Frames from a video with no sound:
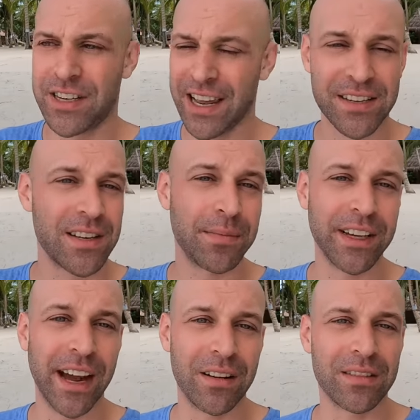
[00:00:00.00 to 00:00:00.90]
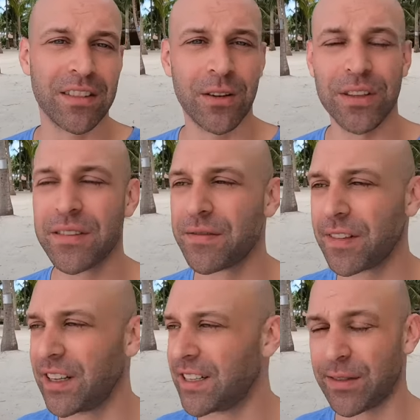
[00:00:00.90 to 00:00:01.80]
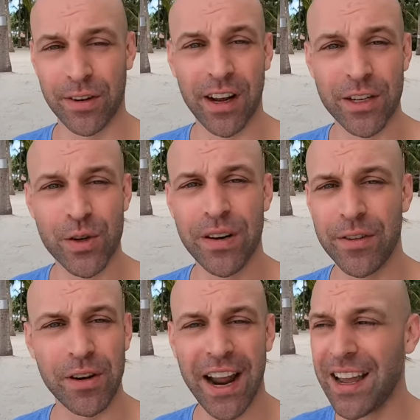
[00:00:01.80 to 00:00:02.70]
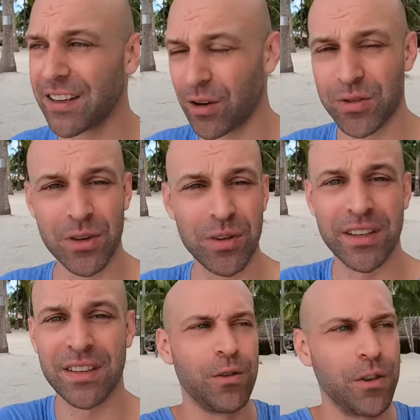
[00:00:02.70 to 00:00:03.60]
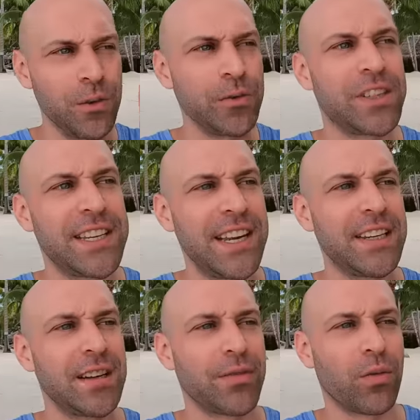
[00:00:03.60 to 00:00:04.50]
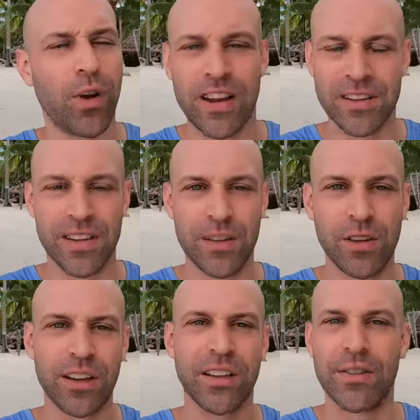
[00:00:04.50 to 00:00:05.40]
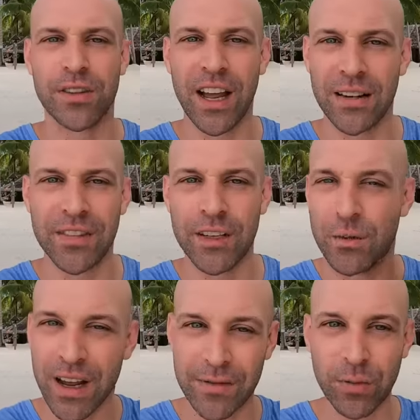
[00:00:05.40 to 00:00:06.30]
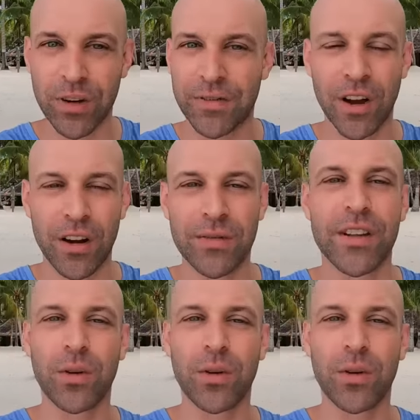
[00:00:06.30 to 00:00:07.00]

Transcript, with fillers: test something out, go live in a different country. If you can, go do You see different ways that you can live your life that you never would have thought of